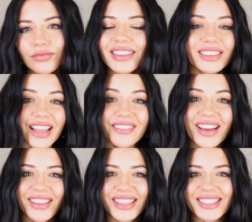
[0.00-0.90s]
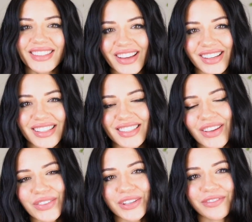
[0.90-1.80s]
Love how this looks.
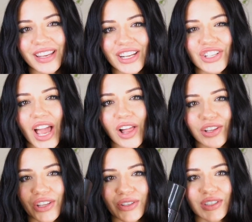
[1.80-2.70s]
So to finish, I'll use